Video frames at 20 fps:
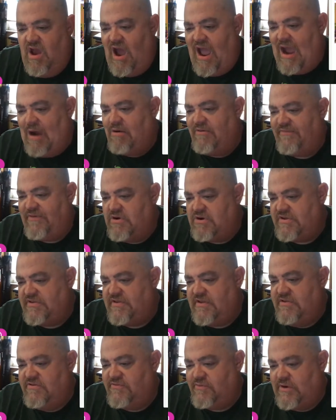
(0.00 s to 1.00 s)
Our focus
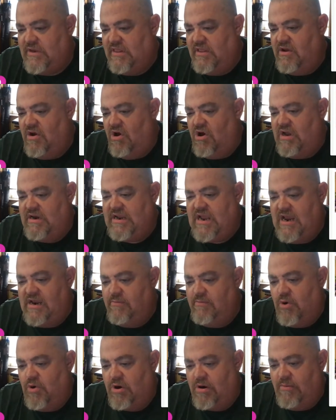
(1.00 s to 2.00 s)
is really on
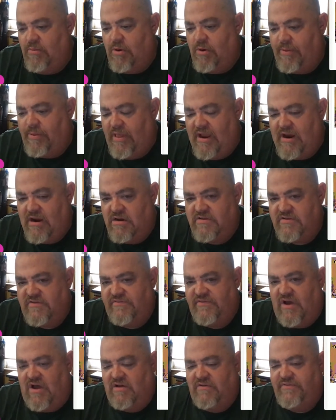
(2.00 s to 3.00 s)
getting more and more players
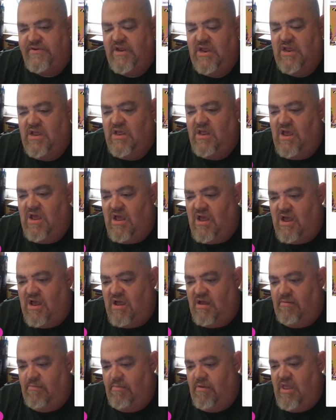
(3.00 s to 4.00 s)
involved.
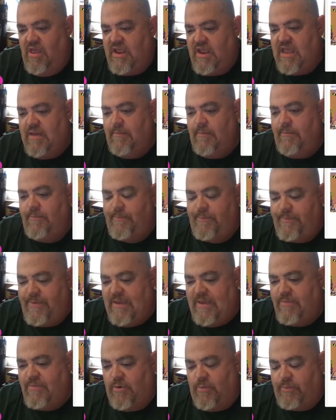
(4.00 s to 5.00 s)
Get
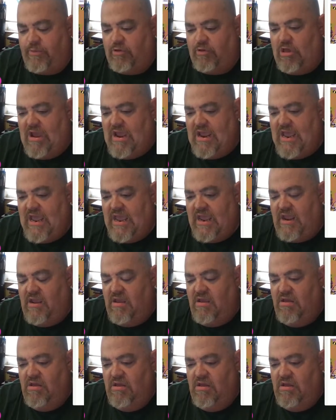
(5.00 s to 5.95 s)
people playing